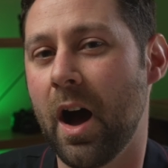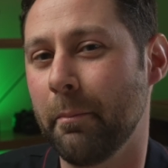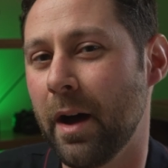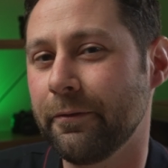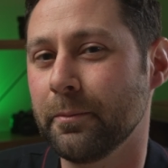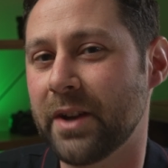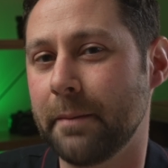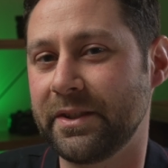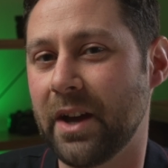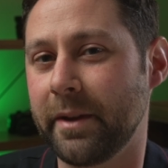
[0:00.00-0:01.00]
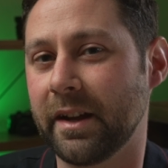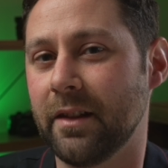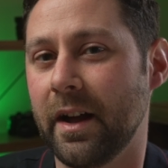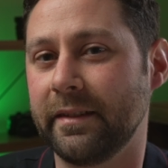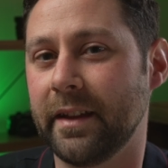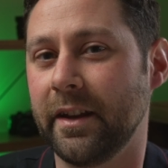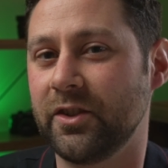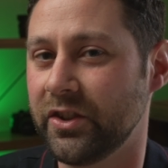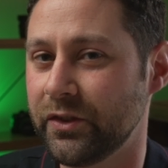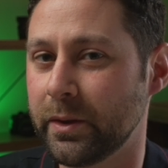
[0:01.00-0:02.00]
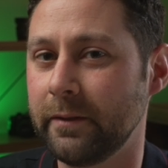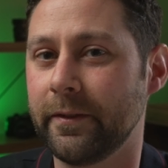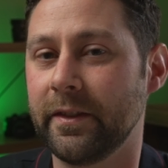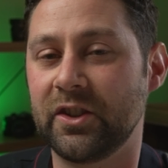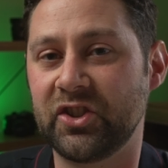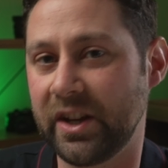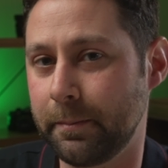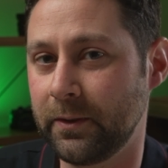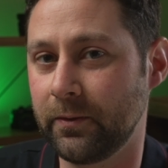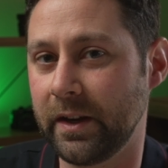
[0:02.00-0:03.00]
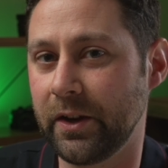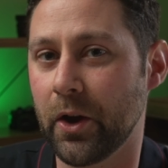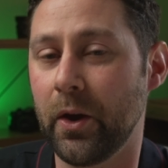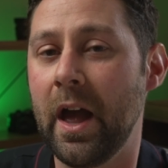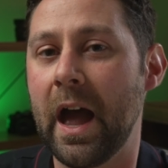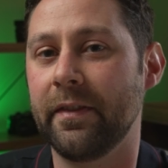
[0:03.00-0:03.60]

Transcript: I might from time to time get clients that are just looking for the cheapest video